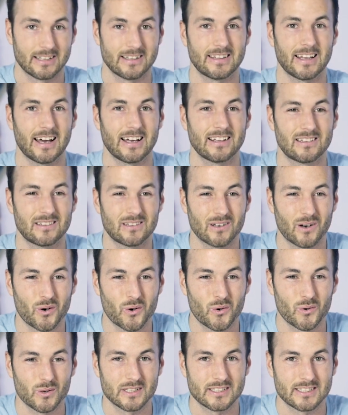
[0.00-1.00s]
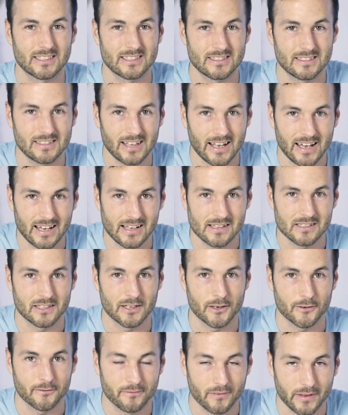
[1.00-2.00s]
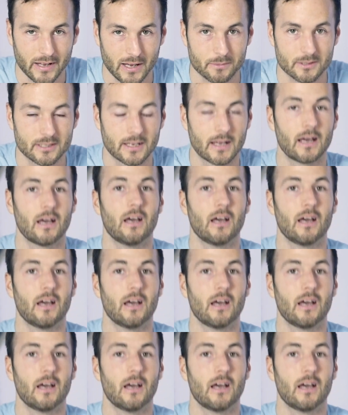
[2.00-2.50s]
that don't stage their flips.